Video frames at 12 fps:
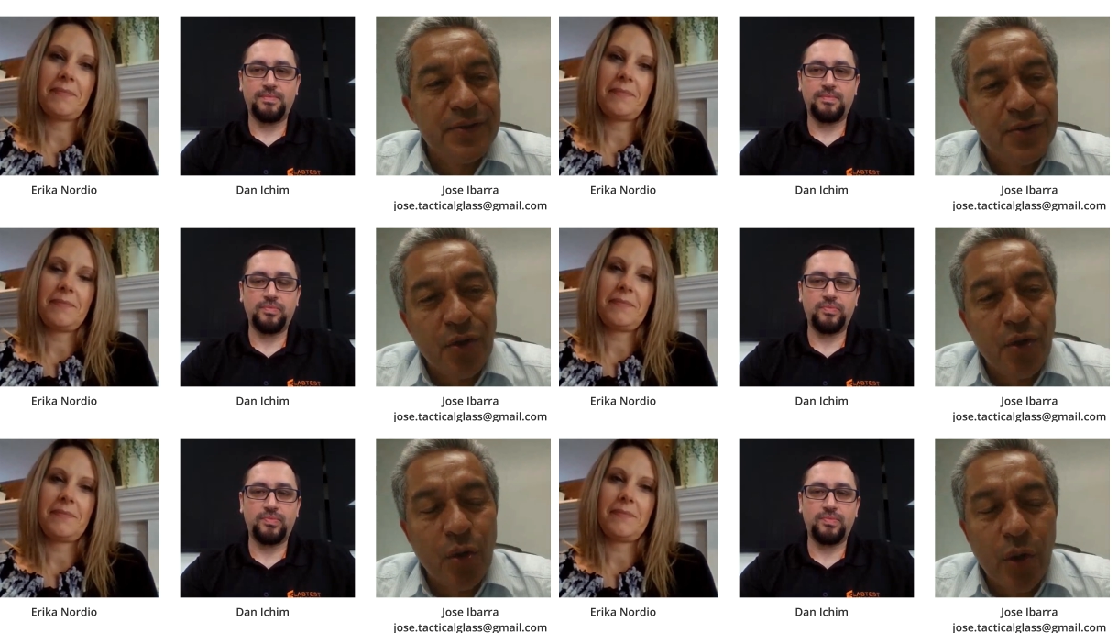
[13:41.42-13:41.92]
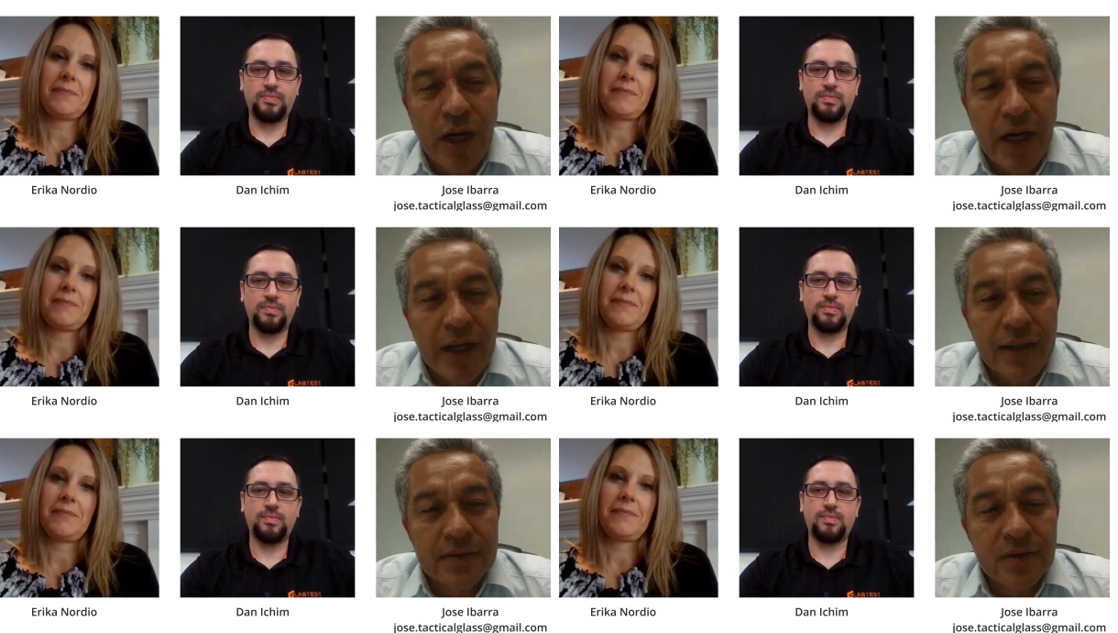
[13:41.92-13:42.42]
Speaker 1: you know,
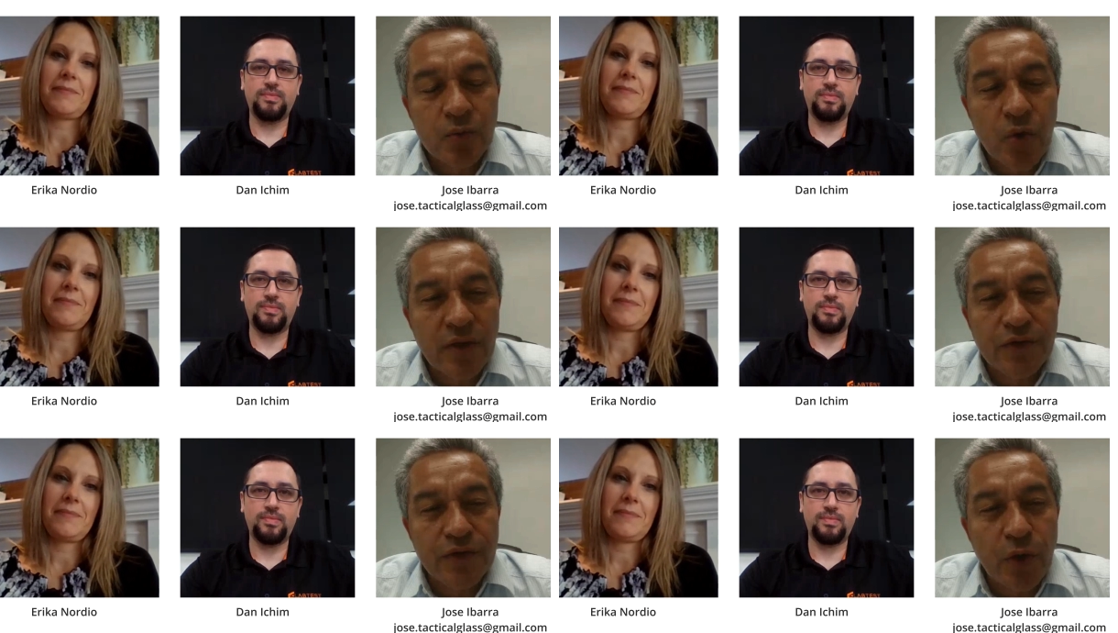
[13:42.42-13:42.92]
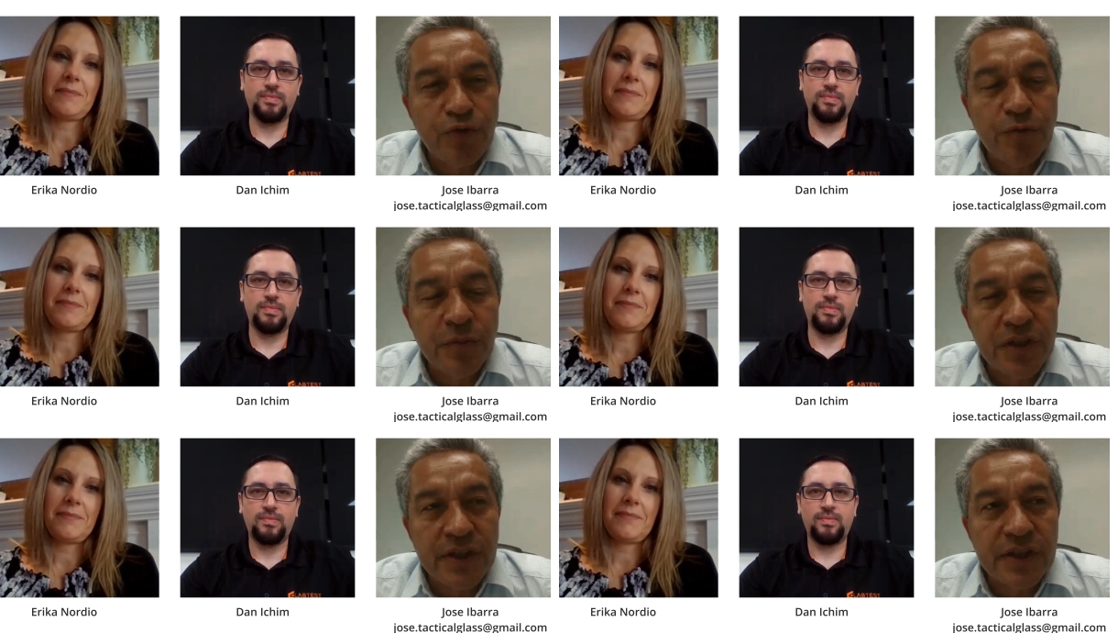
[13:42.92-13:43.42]
uh, in one of
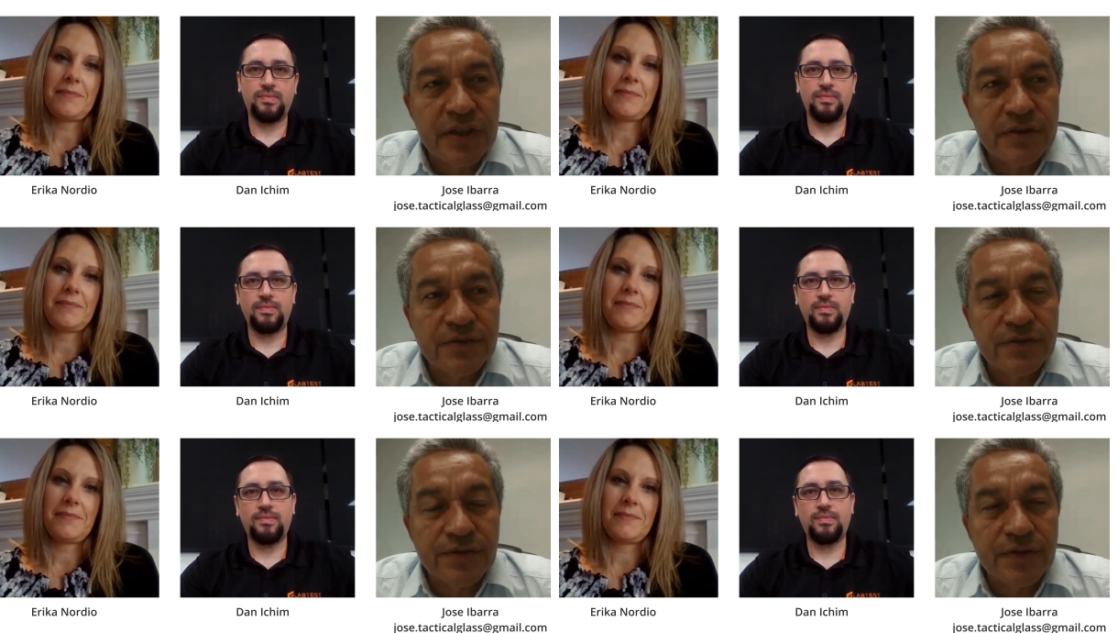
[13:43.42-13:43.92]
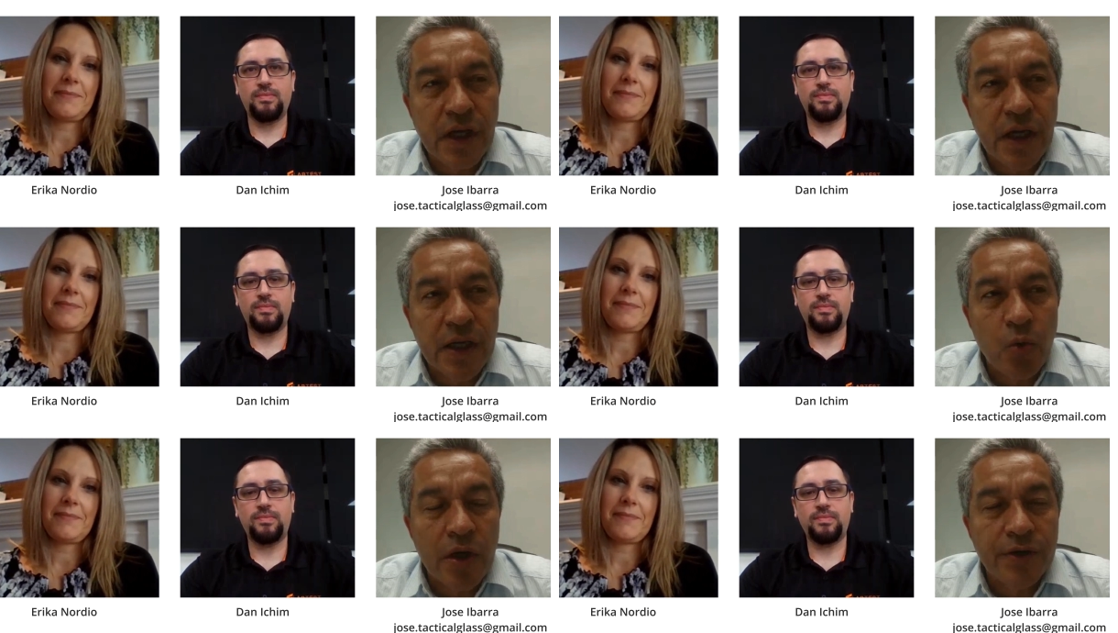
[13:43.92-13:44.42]
those meetings,
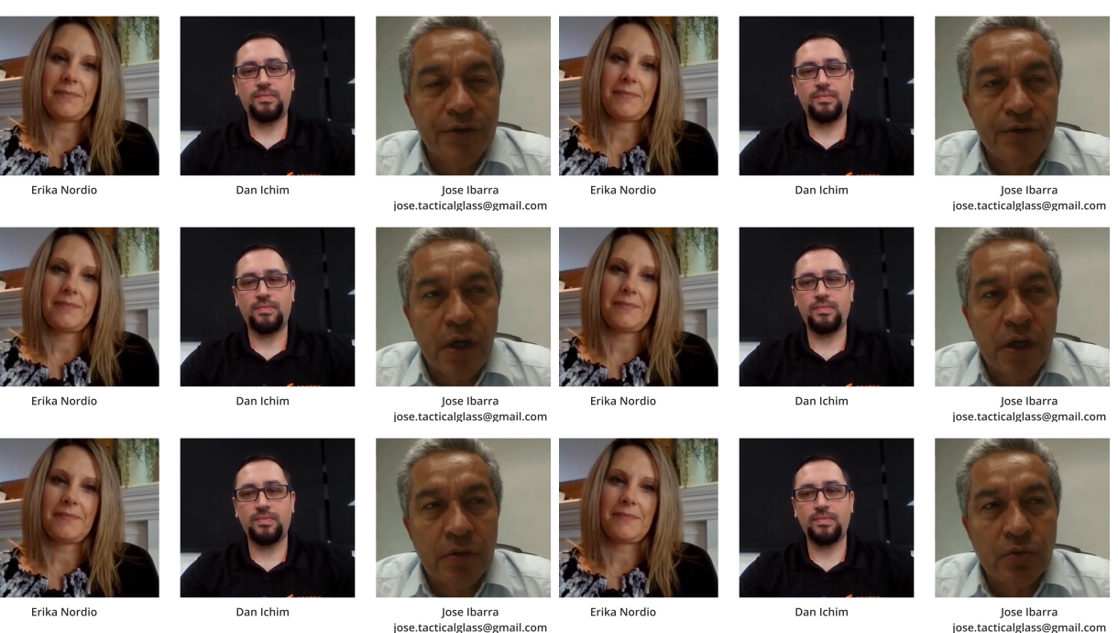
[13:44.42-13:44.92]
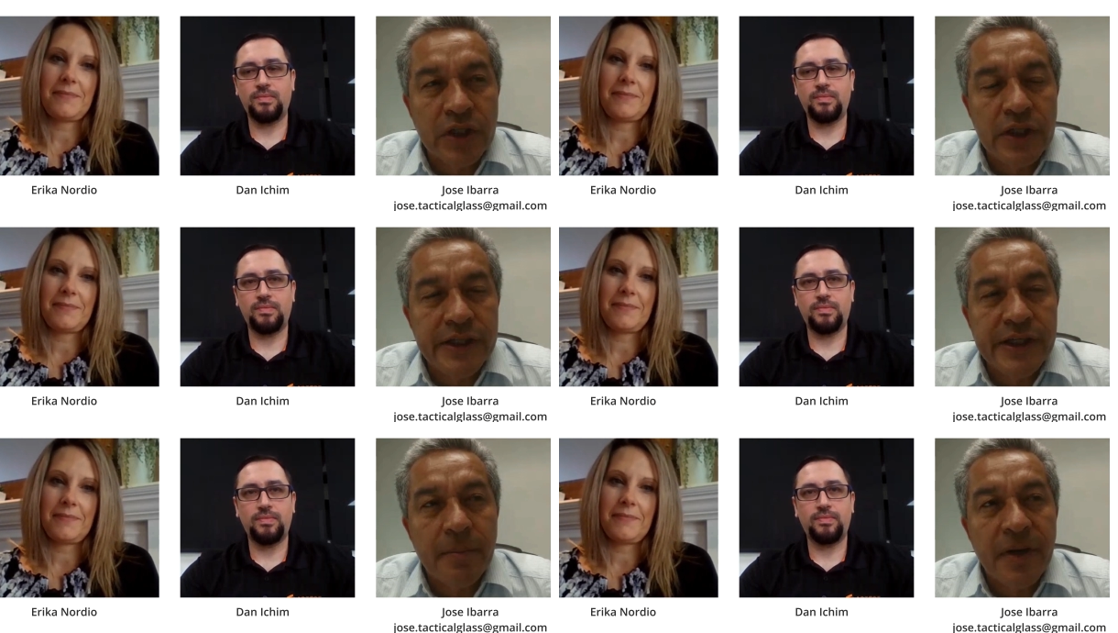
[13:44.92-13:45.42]
I was
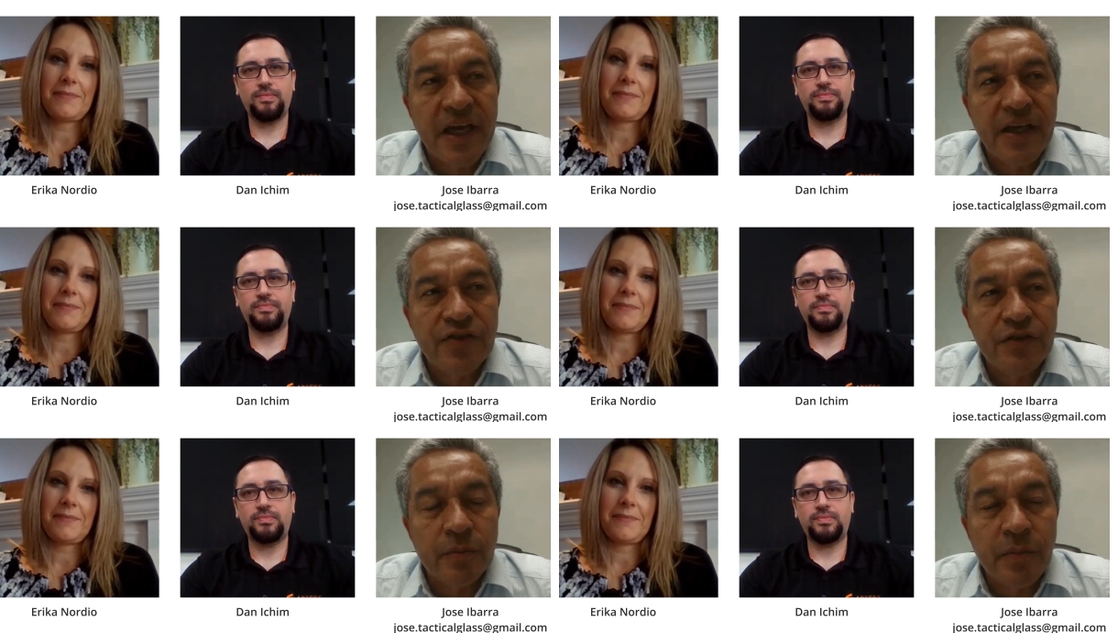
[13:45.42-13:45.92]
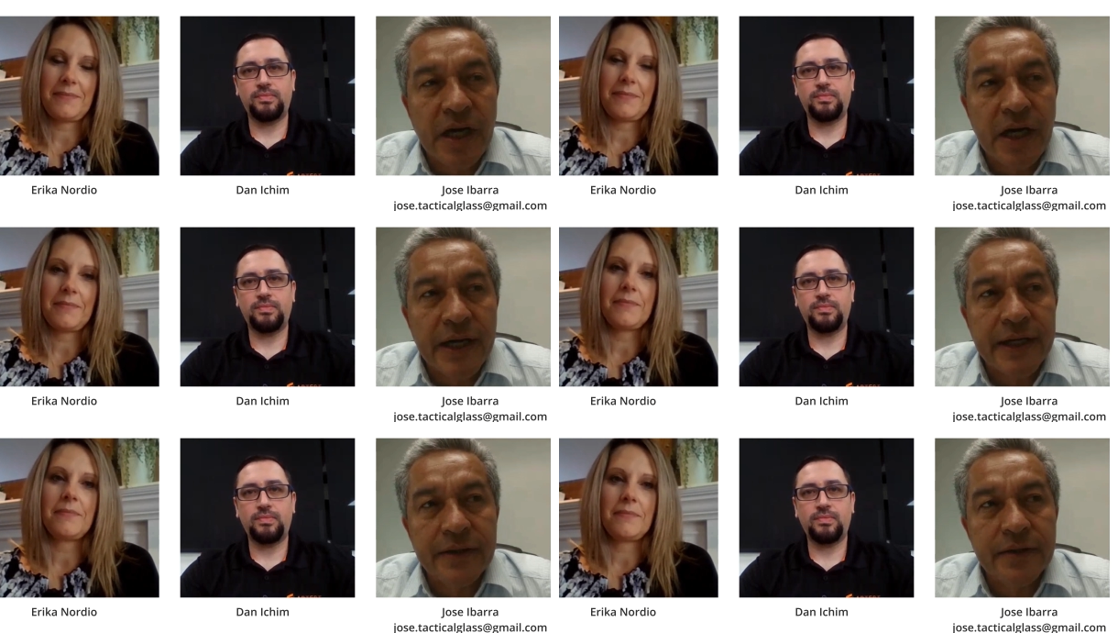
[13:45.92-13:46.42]
really amazed
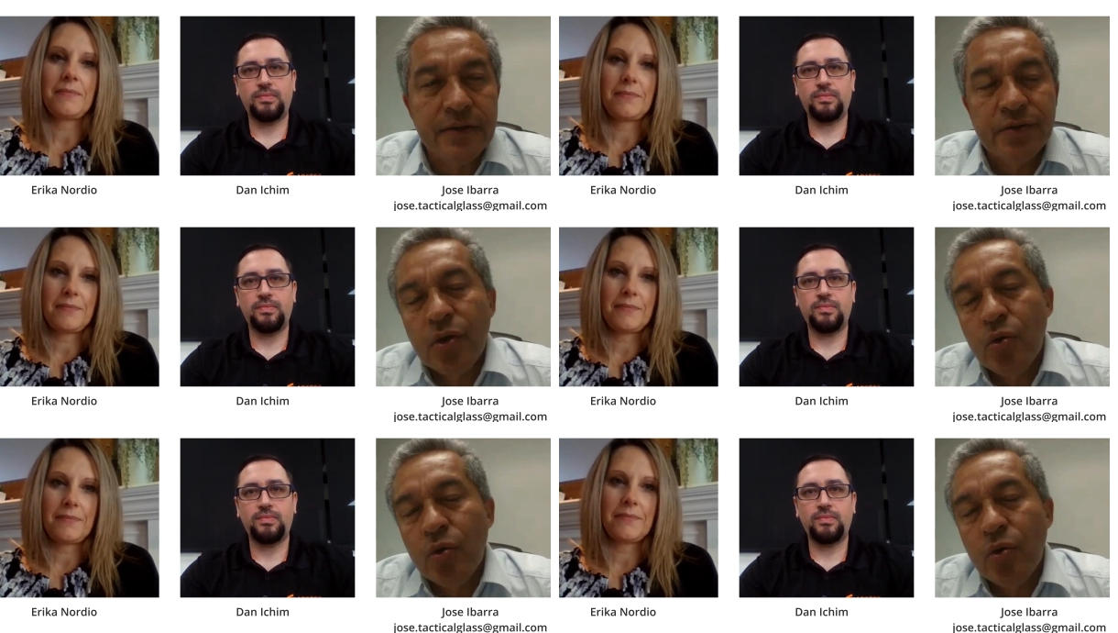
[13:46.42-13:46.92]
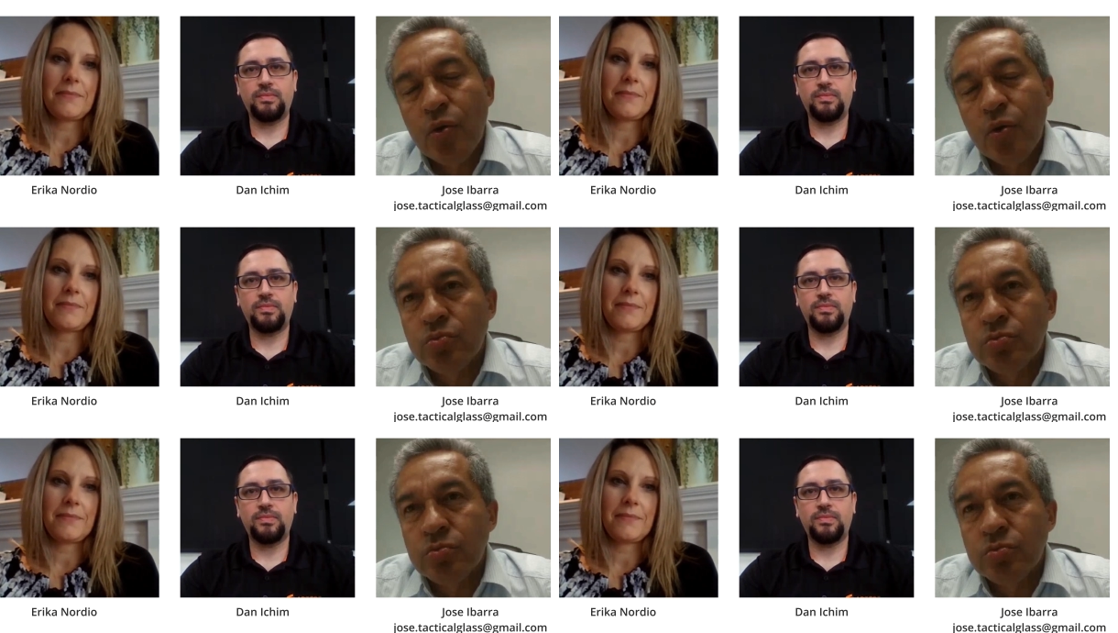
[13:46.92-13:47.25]
by, you know,